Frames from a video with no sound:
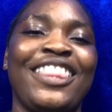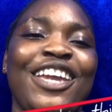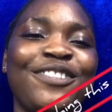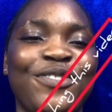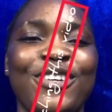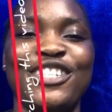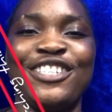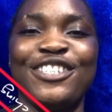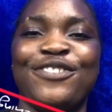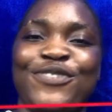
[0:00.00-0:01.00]
thanks for
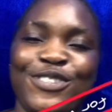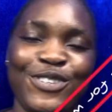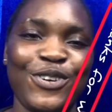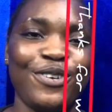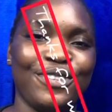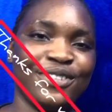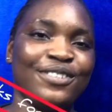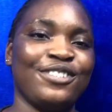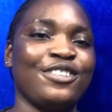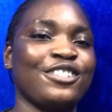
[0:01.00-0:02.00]
watching this video.
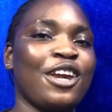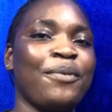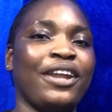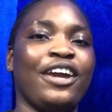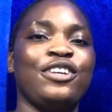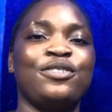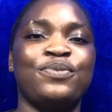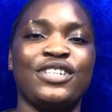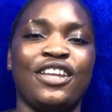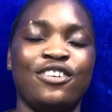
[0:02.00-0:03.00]
Subscribe on our
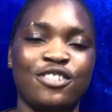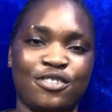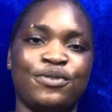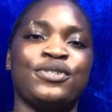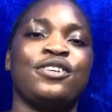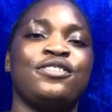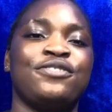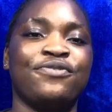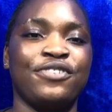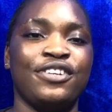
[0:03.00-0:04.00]
YouTube channel, subscription
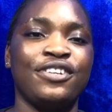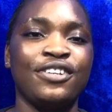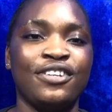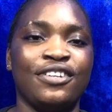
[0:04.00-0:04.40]
is free.